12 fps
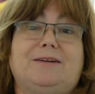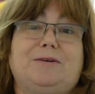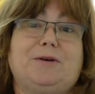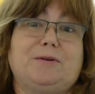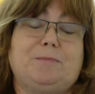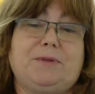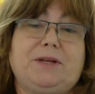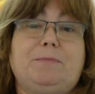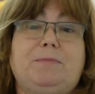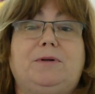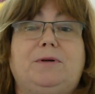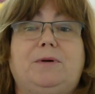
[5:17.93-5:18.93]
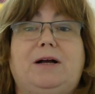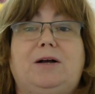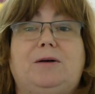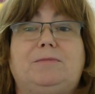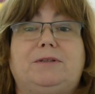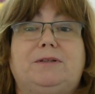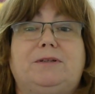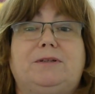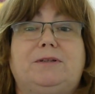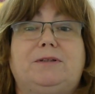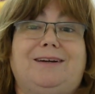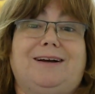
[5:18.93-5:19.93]
There are other people who helped.
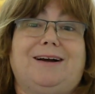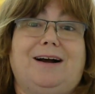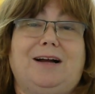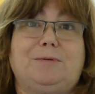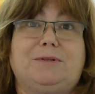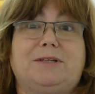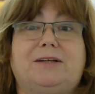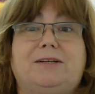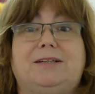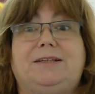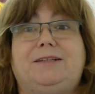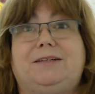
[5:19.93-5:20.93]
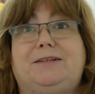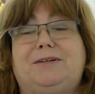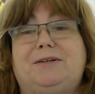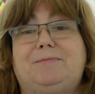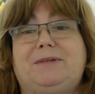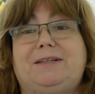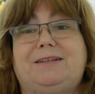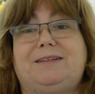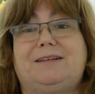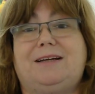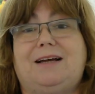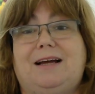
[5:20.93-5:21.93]
I was utterly determined,
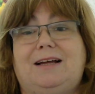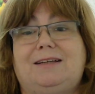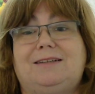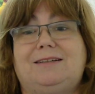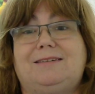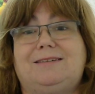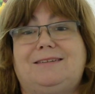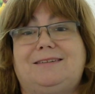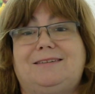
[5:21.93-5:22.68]
and